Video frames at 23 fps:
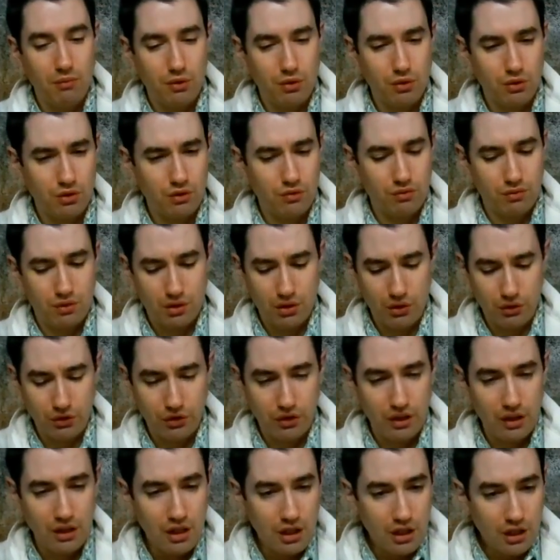sort of
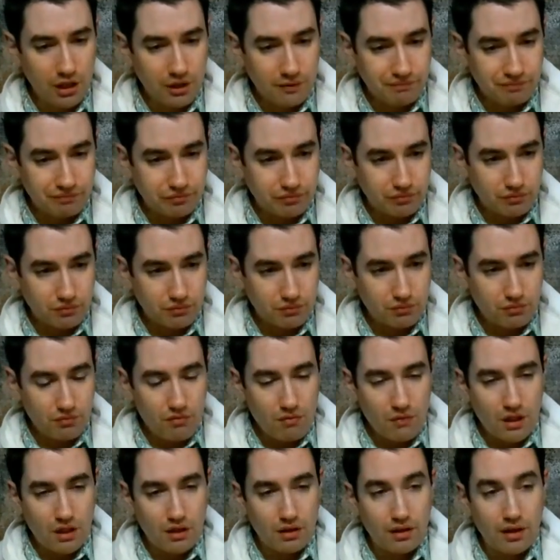closely.
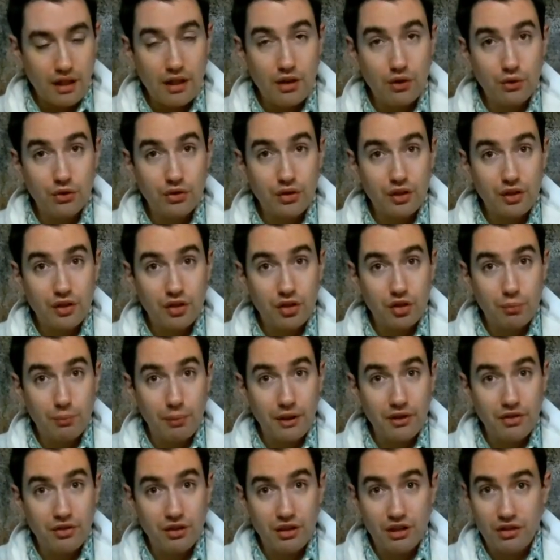They don't sense the
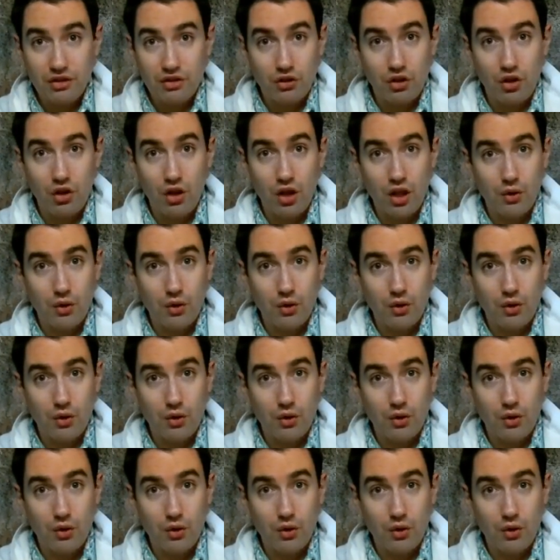spiciness at all.